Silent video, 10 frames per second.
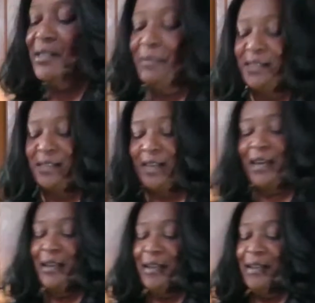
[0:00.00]
I'm gonna
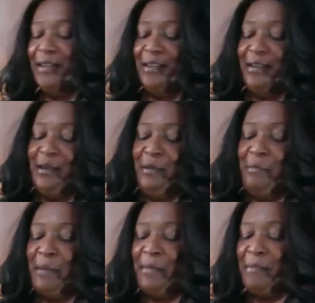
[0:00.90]
say,
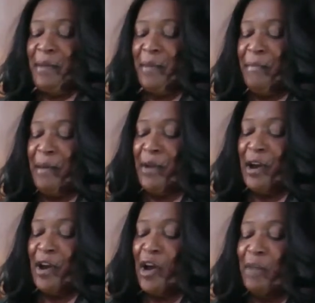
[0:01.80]
let me
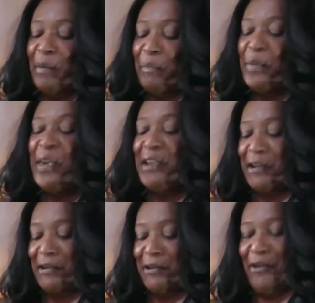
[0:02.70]
go cut my
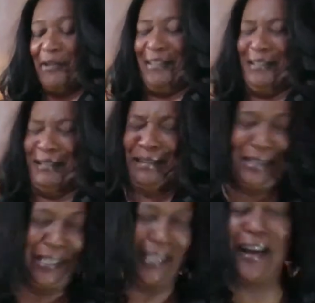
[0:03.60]
pear.
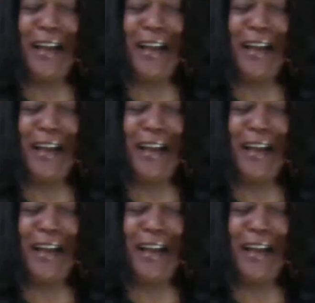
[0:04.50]
She call